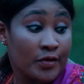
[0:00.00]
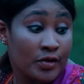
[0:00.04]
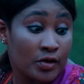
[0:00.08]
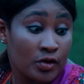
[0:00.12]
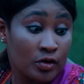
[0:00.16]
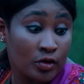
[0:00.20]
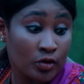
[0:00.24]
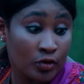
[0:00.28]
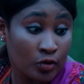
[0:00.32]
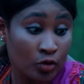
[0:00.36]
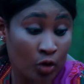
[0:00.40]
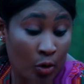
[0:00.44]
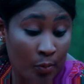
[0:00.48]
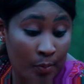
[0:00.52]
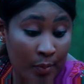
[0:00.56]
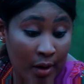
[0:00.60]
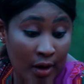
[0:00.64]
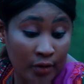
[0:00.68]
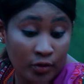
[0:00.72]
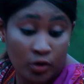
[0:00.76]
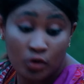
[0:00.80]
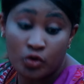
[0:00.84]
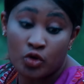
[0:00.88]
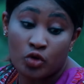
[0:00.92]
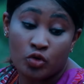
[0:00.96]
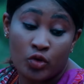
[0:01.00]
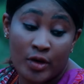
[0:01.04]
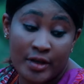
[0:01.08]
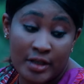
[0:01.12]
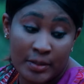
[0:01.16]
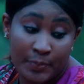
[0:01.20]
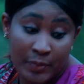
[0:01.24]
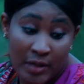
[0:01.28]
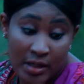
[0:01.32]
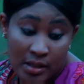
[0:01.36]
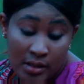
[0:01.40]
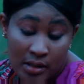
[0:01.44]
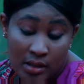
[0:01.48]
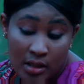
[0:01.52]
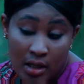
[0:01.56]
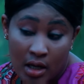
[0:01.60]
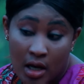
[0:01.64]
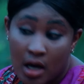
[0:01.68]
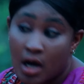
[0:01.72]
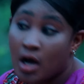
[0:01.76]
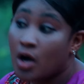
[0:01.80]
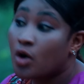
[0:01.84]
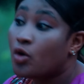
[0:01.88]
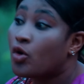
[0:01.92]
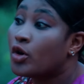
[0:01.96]
his number? Don't you know his place?
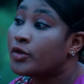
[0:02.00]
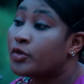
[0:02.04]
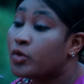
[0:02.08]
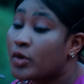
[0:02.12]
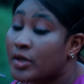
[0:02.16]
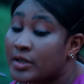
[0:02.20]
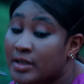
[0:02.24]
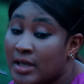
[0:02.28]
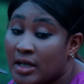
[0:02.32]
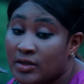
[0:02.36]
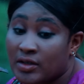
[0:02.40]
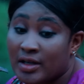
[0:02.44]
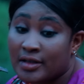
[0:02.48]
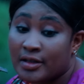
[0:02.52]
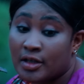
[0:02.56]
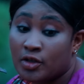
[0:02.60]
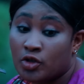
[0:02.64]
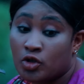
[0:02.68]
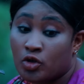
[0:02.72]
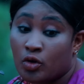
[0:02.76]
Go to his house and eat